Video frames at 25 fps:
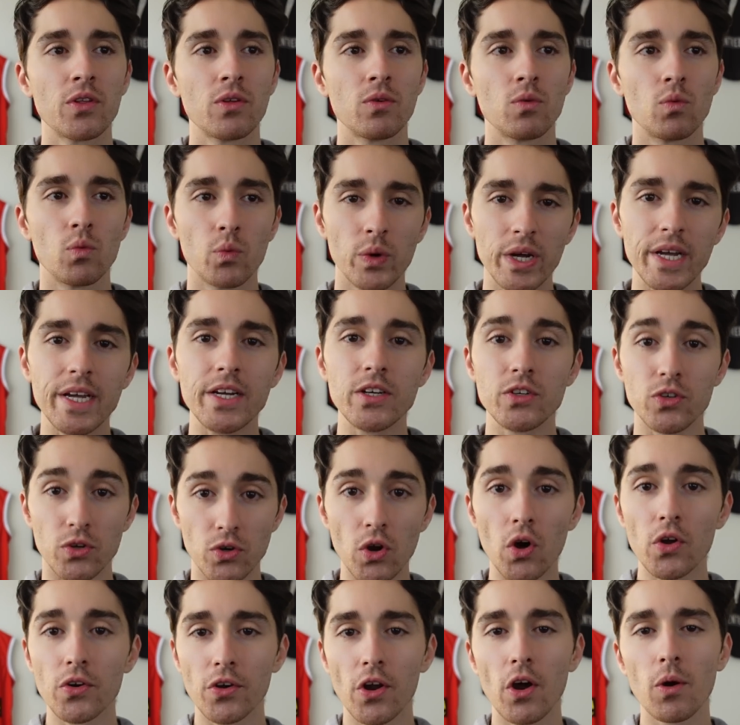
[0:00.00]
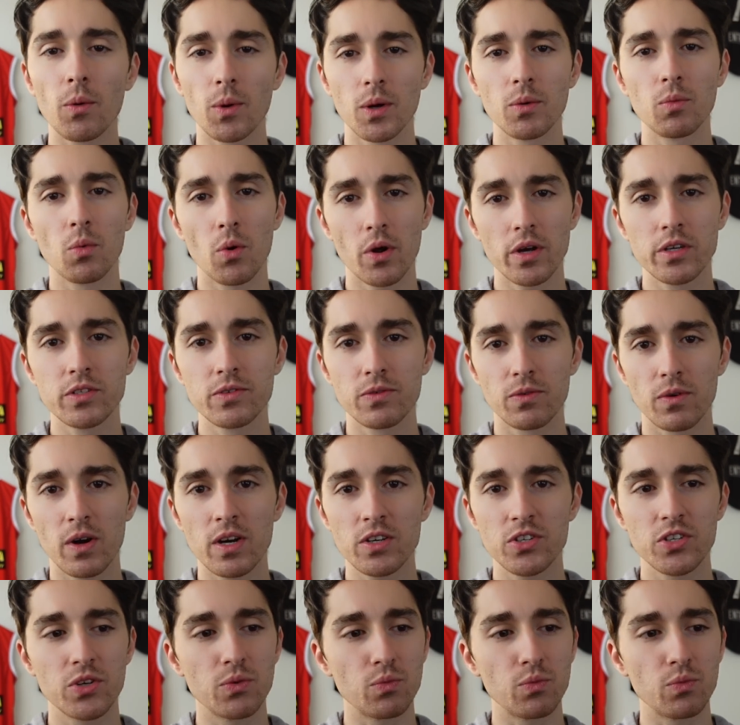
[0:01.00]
We do not know what works for us,